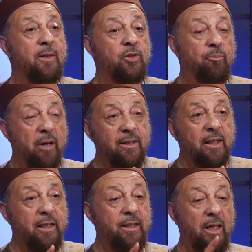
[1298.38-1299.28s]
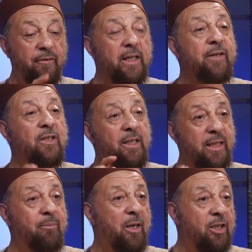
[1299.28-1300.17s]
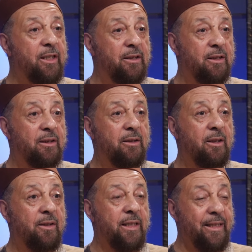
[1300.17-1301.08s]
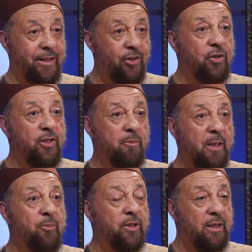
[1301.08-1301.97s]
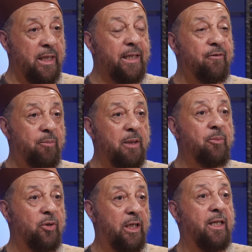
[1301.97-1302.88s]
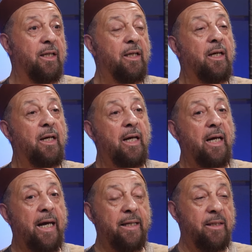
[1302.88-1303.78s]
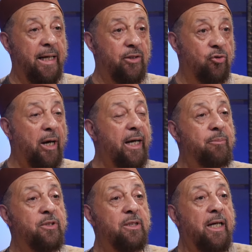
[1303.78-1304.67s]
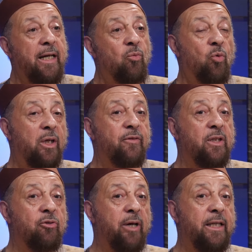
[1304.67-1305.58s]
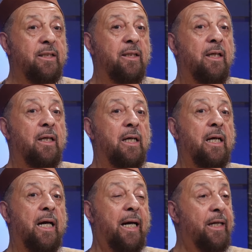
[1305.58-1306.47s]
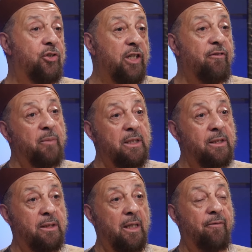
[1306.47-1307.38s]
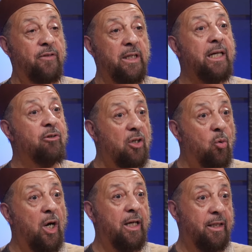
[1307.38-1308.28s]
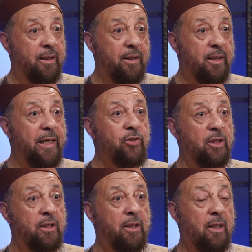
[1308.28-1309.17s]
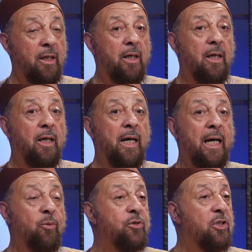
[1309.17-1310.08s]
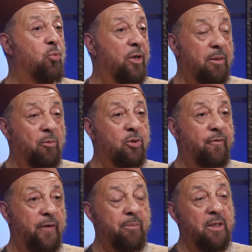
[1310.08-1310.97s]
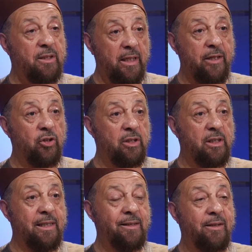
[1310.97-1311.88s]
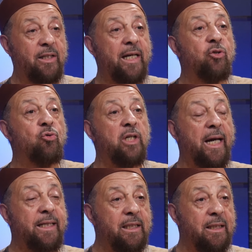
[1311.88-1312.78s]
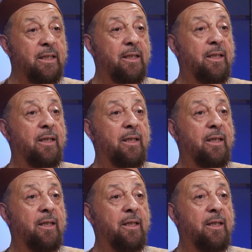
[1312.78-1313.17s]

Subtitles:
Surprisingly enough, even in the Americas, the indigenous people, the native people here had tribes. And one of the great achievements of the Iroquois nation, which is one of the most famous nations, is that they united